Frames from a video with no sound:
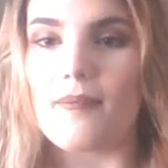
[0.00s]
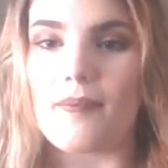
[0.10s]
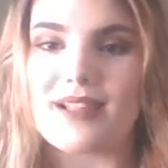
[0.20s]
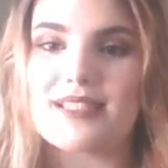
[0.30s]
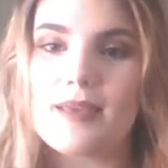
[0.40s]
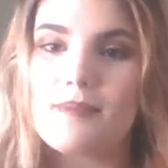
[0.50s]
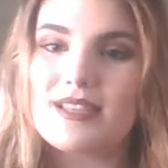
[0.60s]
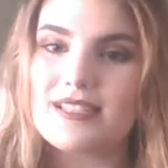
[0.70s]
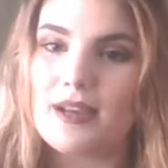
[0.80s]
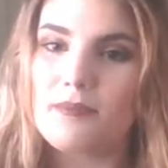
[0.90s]
my Team
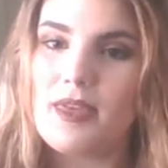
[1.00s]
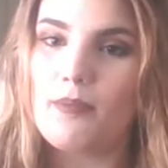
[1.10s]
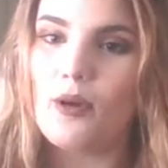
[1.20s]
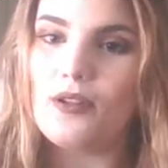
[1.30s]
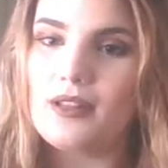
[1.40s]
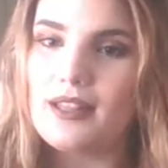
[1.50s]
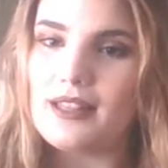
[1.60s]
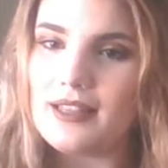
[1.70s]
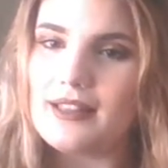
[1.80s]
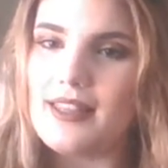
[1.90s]
Mystic people,
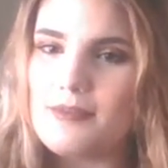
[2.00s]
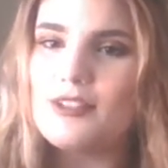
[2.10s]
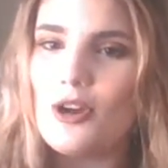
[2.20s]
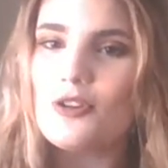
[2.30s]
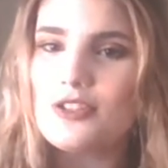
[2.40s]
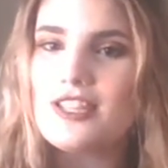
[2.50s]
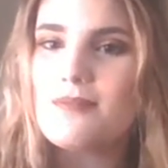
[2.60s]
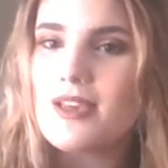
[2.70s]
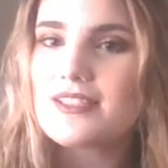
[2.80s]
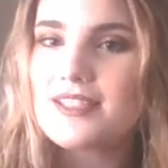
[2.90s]
let me know you're
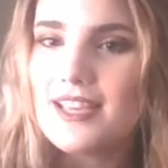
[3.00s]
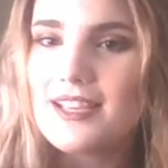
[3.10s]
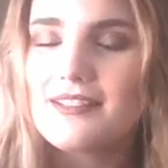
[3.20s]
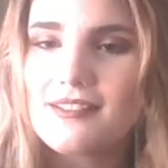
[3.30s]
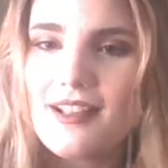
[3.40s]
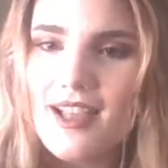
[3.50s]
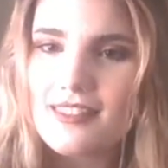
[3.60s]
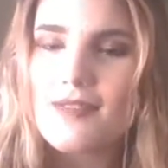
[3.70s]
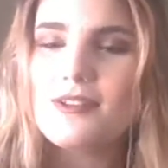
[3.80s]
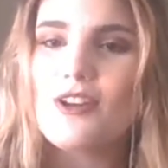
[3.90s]
Team Mystic.
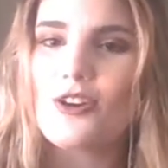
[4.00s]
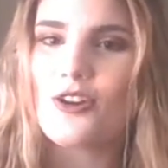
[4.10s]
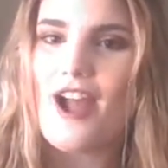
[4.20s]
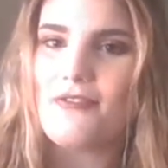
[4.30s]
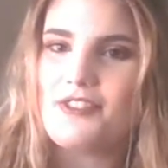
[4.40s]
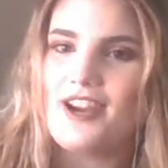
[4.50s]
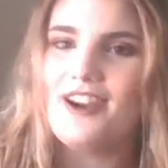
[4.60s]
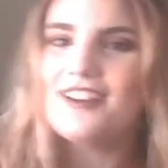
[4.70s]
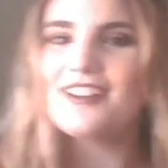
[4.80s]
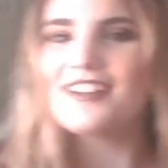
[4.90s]
And let me know you're out
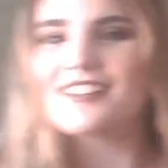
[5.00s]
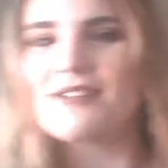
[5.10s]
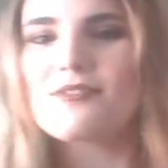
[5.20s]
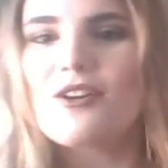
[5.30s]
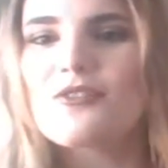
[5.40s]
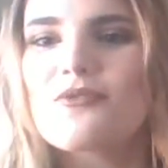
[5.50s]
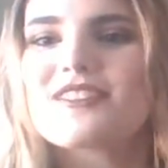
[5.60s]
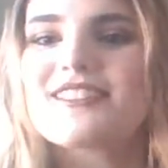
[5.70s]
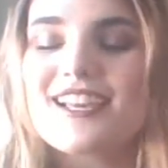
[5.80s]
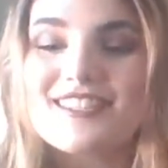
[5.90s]
there. Let me know you
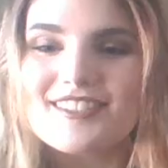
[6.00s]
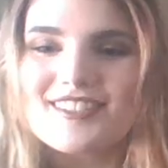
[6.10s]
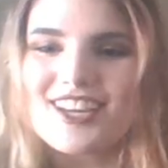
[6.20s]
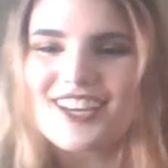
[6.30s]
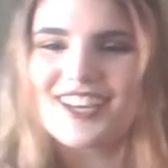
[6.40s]
exist.